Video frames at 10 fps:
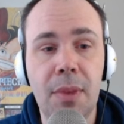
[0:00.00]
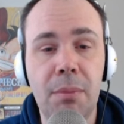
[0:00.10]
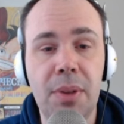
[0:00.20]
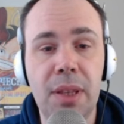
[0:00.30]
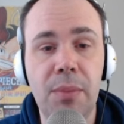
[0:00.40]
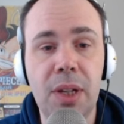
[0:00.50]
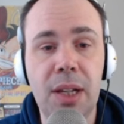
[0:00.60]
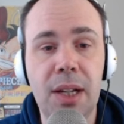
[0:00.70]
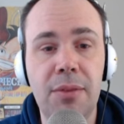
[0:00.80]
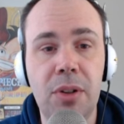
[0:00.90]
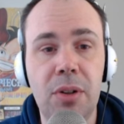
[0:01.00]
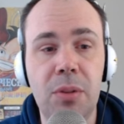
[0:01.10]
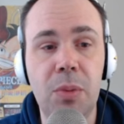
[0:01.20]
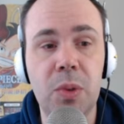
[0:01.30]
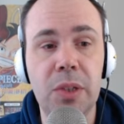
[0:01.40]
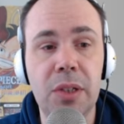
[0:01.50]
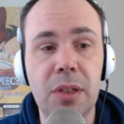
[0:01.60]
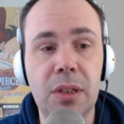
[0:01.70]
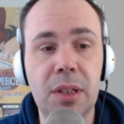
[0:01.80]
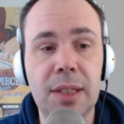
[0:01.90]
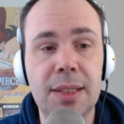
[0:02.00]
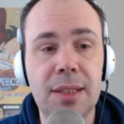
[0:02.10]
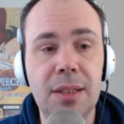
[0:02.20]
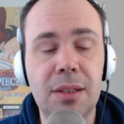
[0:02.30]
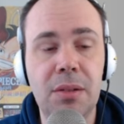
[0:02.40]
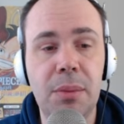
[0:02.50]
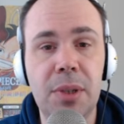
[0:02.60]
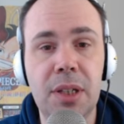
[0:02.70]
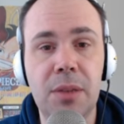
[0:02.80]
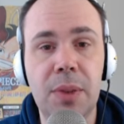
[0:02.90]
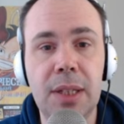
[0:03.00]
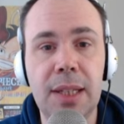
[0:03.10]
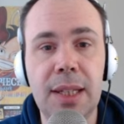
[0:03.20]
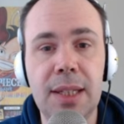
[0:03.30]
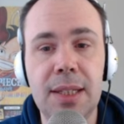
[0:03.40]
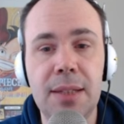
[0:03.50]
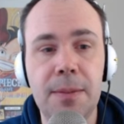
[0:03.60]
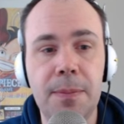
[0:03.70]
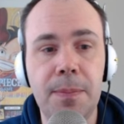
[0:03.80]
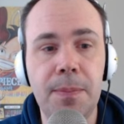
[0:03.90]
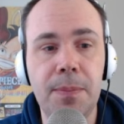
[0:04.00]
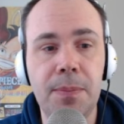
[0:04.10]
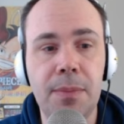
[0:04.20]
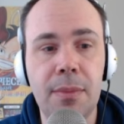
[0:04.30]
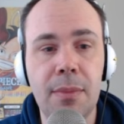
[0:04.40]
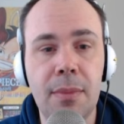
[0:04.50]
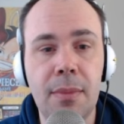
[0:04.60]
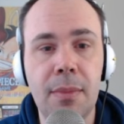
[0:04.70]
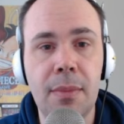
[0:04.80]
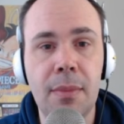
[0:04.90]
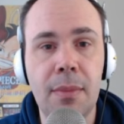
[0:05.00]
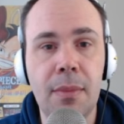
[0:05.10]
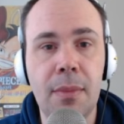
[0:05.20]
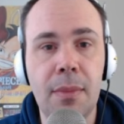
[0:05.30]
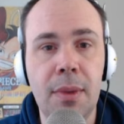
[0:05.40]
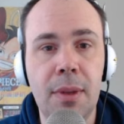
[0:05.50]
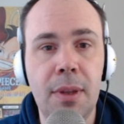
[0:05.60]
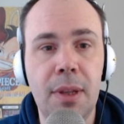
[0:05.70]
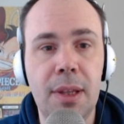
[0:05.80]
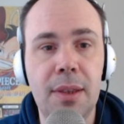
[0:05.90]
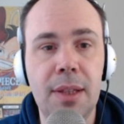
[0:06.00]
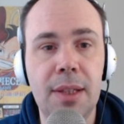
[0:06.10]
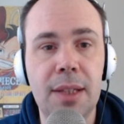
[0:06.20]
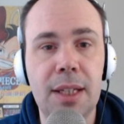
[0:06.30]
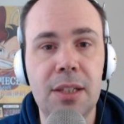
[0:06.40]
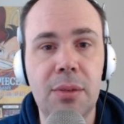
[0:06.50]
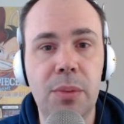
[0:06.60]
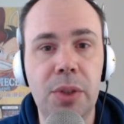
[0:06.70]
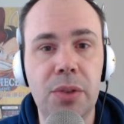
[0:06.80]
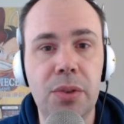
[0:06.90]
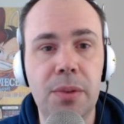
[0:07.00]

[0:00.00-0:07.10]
But then we're going to have a horrible turn. Let's just grab another one of these. I think that's what we do.